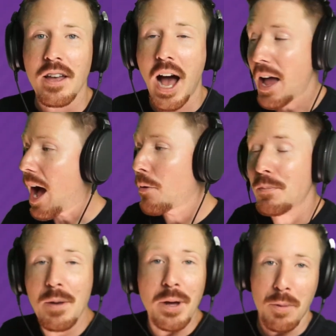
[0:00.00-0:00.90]
I would
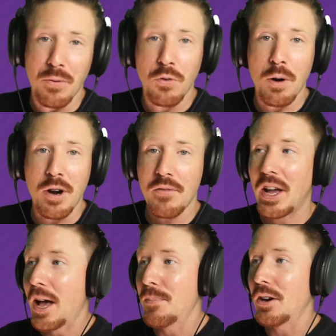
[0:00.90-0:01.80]
be a better performer if I
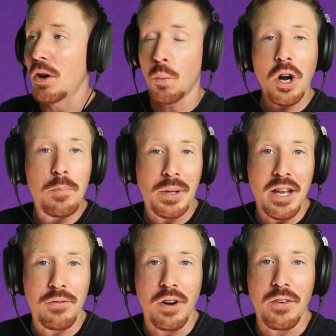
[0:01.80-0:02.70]
got better at wordplay
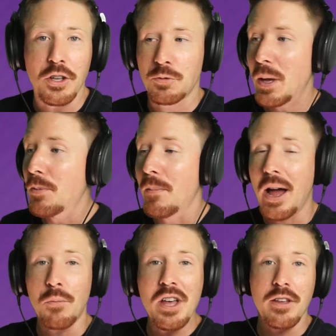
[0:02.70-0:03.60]
in front of all those people. My
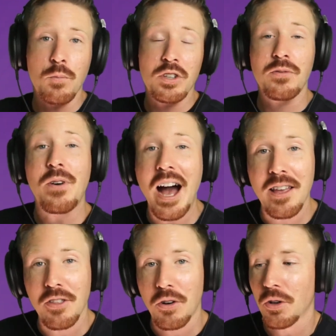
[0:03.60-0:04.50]
rhythm was
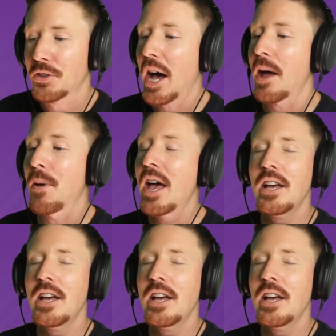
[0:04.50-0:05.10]
fine the whole time.